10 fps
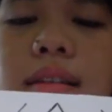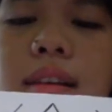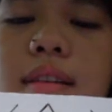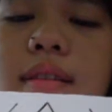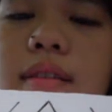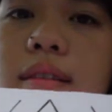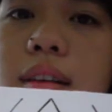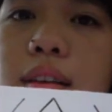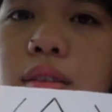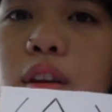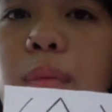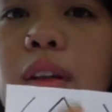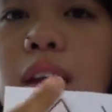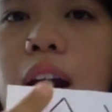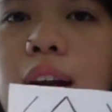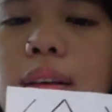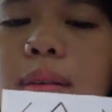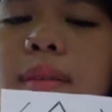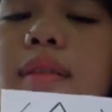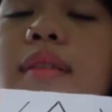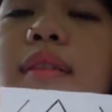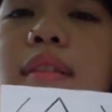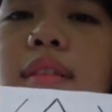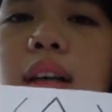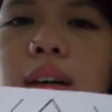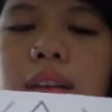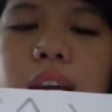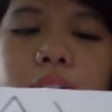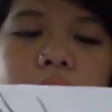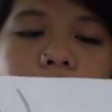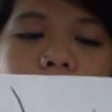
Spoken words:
this double arrow. Okay,